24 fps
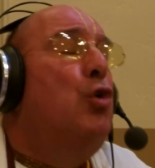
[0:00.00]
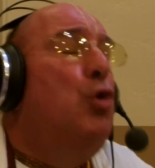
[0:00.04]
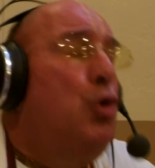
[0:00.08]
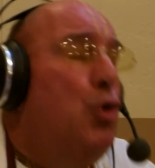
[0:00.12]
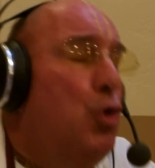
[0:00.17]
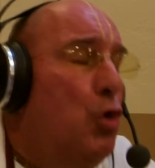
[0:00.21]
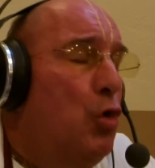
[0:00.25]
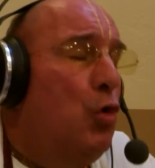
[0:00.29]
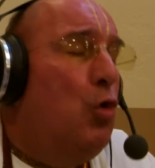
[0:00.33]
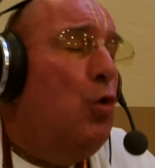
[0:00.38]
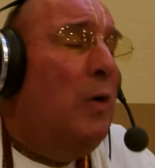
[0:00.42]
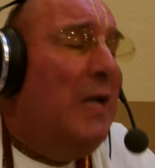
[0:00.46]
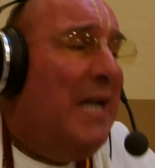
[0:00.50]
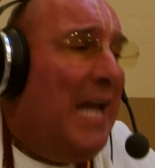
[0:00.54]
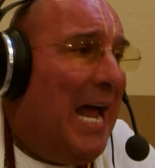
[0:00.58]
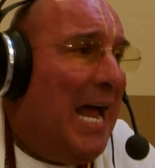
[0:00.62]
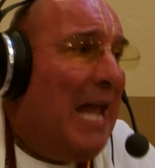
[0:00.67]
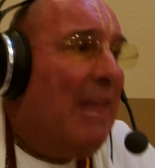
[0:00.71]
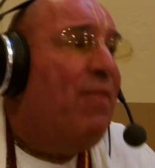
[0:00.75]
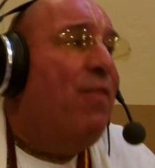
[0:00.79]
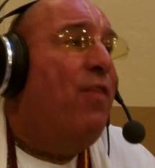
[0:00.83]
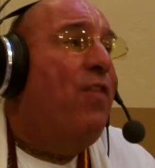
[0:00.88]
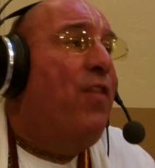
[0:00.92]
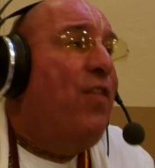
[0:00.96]
Do
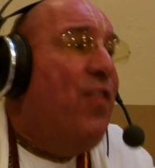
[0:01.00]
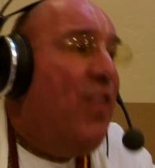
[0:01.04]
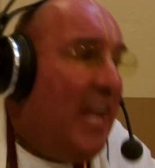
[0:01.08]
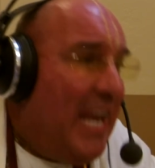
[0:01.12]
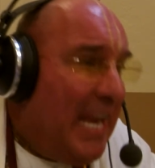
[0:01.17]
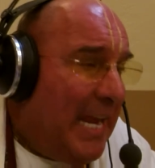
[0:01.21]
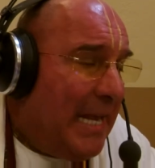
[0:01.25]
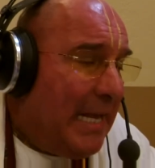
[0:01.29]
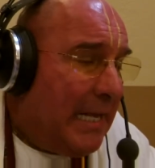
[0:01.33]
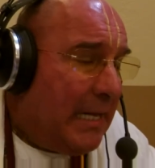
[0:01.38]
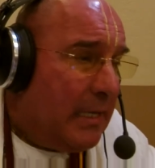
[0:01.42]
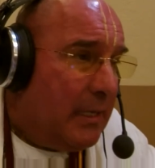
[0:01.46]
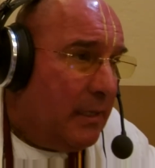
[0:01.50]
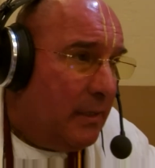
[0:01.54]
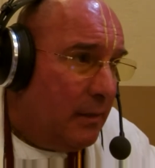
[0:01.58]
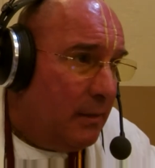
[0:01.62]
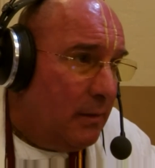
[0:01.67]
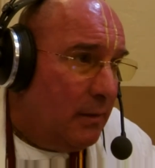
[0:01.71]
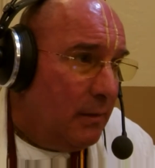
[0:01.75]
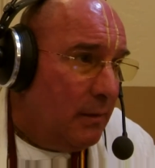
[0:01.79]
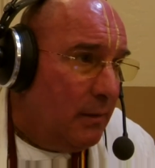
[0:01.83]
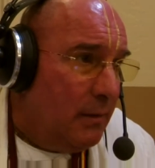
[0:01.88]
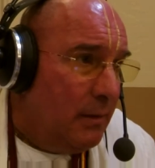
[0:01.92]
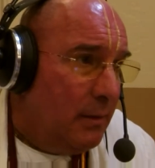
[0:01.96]
not think
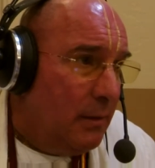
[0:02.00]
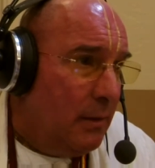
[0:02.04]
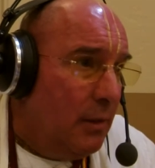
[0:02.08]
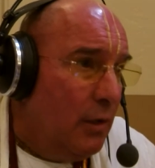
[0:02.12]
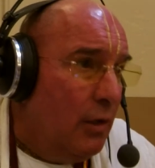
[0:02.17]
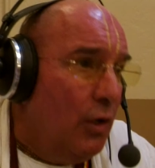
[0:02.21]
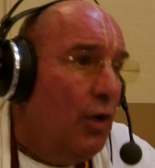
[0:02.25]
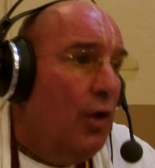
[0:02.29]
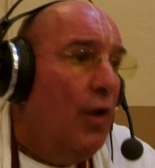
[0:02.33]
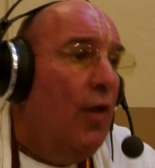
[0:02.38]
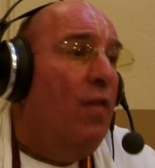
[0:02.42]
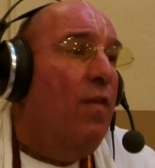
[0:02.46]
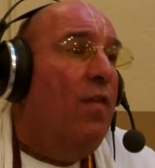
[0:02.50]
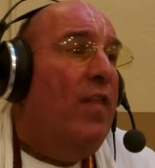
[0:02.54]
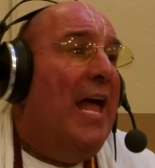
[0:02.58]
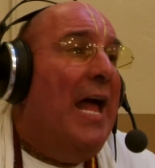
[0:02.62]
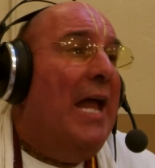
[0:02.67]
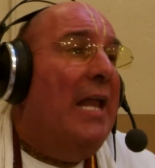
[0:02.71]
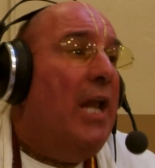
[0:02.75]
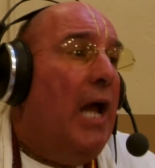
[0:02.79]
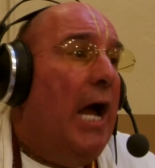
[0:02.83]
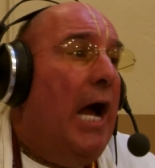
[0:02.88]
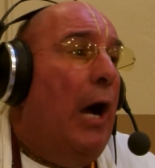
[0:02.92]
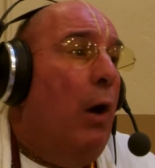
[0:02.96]

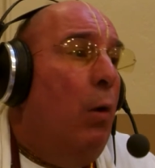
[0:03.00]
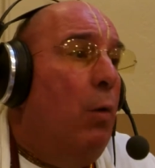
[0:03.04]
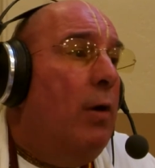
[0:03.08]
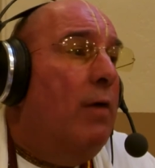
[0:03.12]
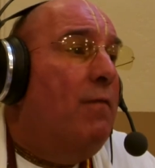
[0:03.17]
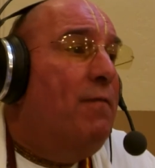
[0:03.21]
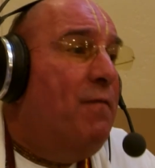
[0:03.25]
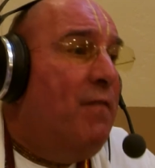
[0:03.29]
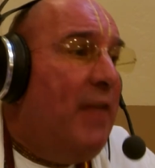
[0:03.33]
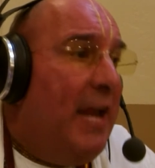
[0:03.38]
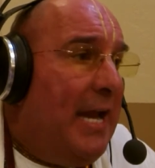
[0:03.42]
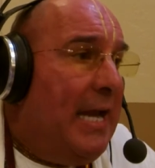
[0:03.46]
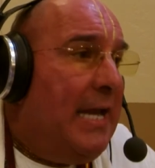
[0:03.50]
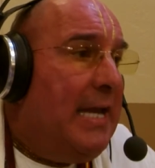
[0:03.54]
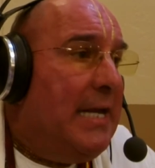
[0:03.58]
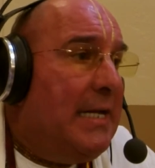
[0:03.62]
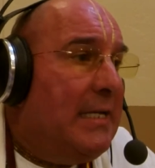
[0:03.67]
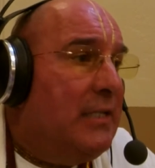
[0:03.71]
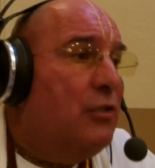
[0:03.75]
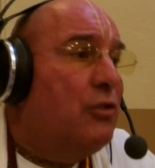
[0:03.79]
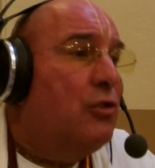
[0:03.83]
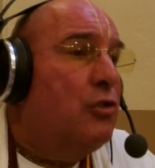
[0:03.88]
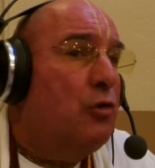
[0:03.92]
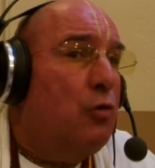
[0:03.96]
that our
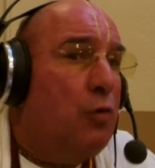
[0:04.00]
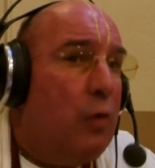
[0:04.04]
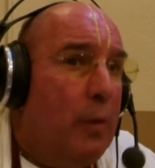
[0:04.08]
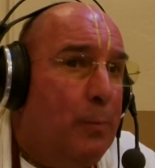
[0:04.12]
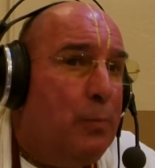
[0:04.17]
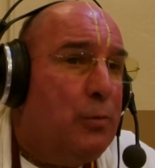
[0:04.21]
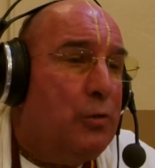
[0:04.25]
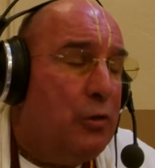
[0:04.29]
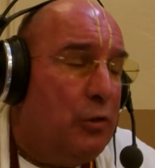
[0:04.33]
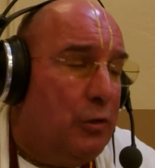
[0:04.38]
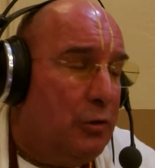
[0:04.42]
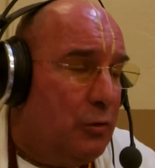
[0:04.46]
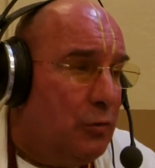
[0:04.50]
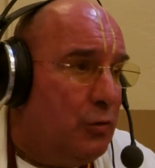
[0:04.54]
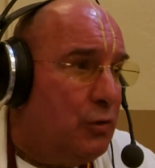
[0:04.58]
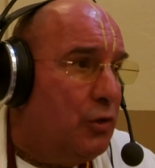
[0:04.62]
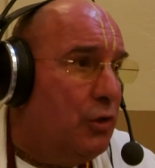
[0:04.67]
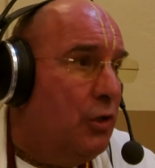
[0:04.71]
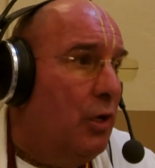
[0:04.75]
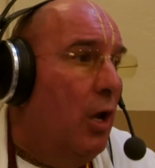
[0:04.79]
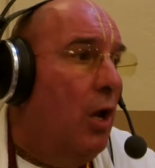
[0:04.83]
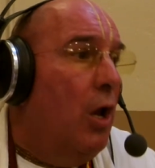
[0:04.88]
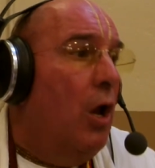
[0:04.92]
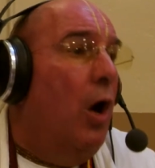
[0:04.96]
Vedic
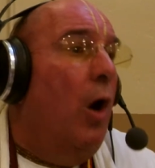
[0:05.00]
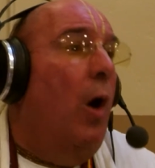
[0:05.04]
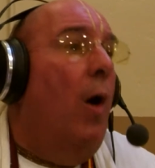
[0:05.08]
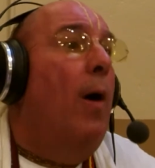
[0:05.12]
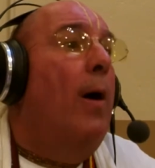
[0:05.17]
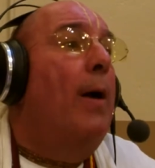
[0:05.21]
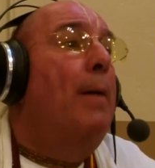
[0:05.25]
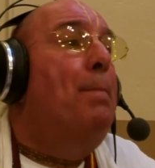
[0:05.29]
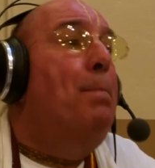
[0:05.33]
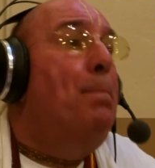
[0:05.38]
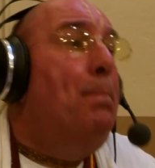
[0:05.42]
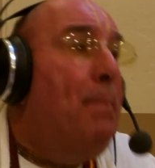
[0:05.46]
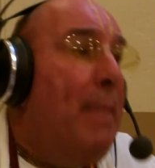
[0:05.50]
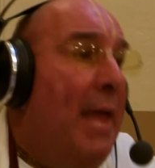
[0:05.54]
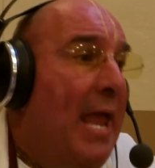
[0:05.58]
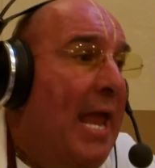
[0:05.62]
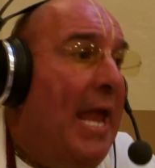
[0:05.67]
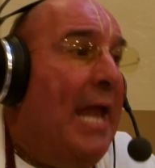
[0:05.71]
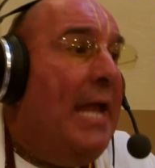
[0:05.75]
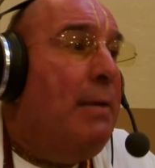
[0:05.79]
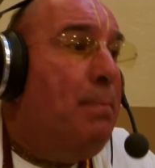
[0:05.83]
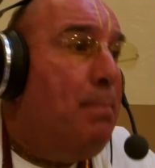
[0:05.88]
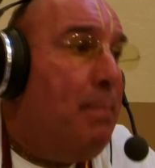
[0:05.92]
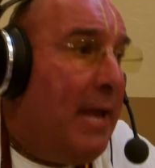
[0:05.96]
scriptures are
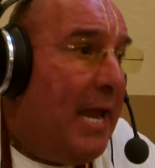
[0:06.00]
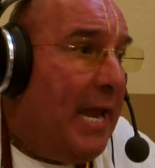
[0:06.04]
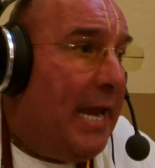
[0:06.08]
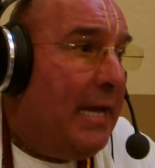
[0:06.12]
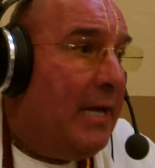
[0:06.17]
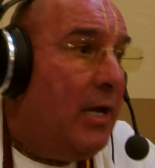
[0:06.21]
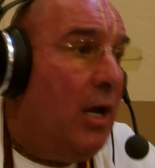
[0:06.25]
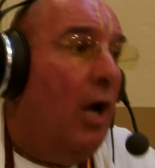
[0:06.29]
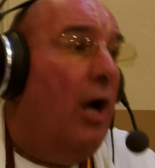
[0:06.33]
man-made.